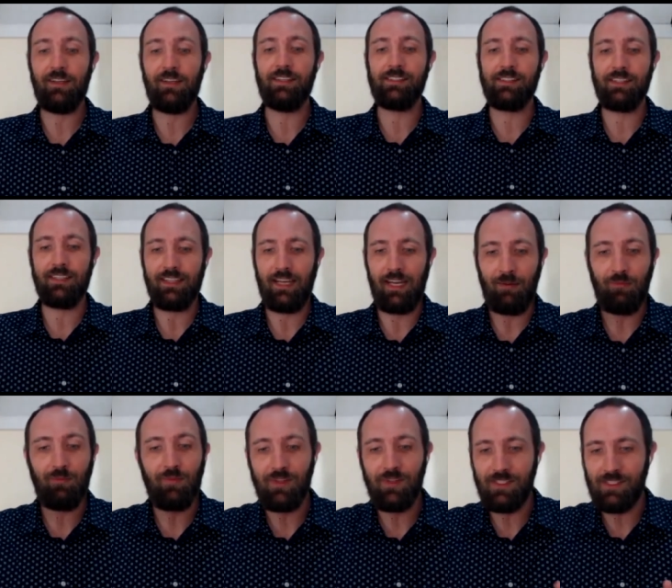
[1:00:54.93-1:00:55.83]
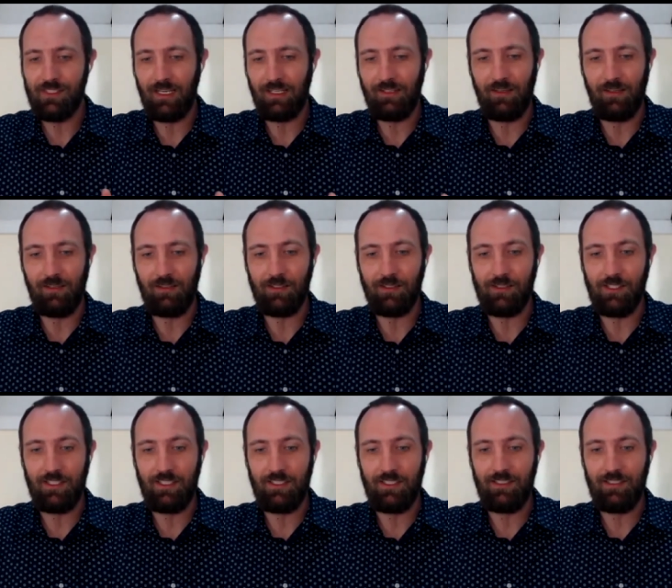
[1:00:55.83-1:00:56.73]
is the time for this
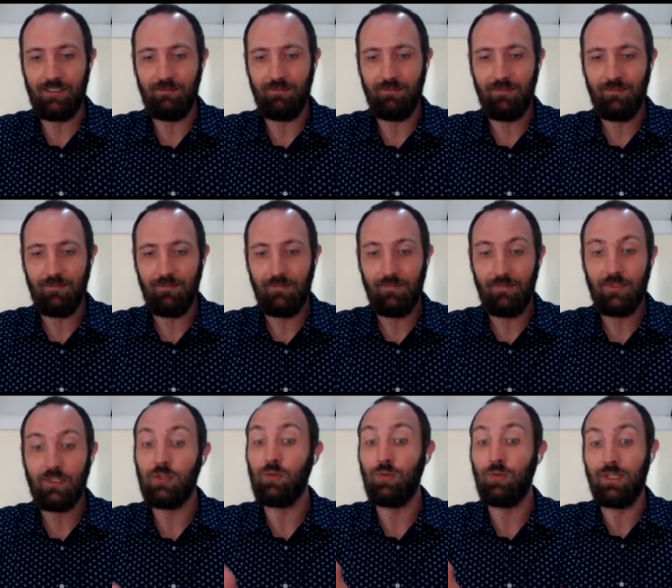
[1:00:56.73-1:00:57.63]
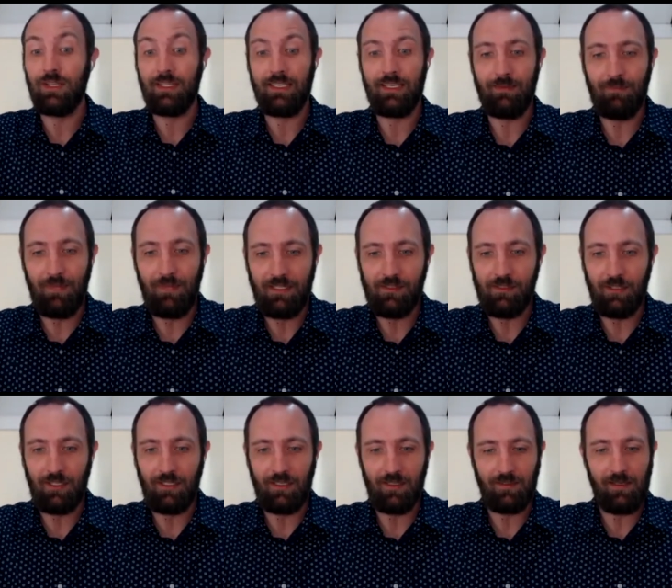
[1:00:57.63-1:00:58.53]
technology to really hit
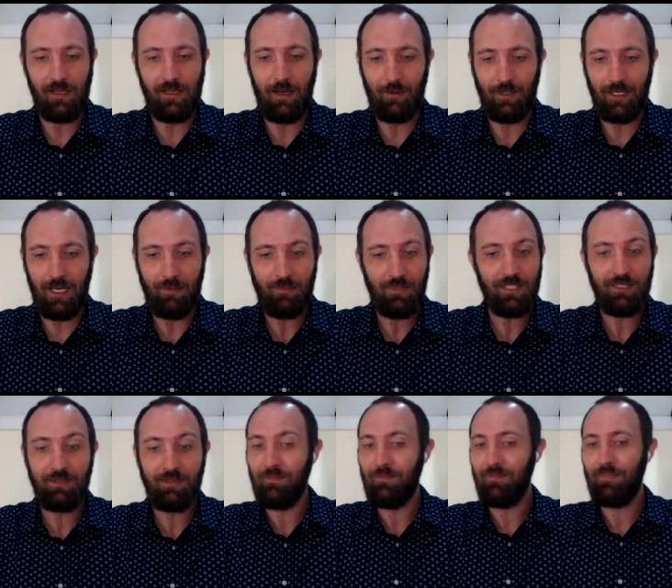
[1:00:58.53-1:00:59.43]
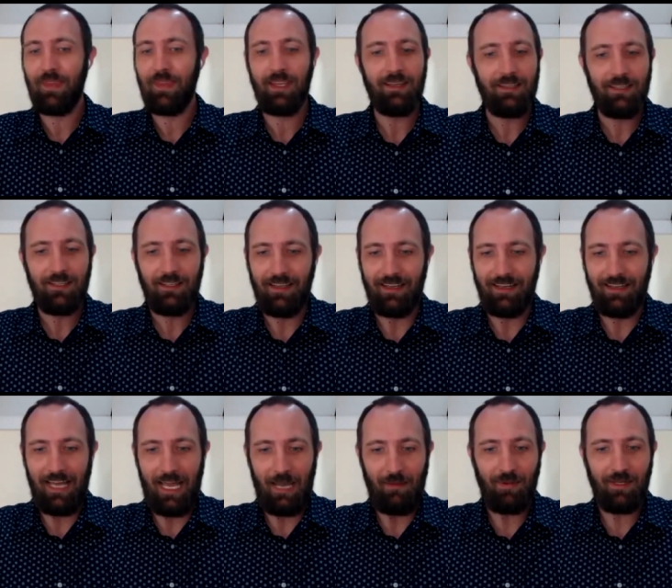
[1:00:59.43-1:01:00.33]
mainstream adoption,
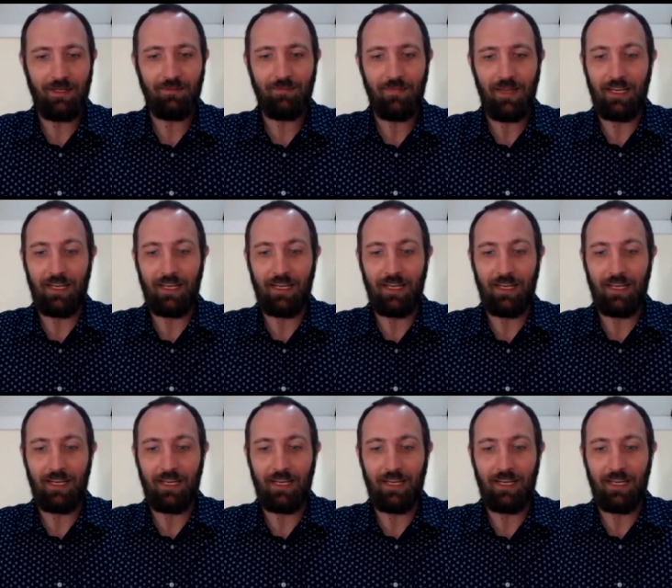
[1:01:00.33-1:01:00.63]
it'll happen.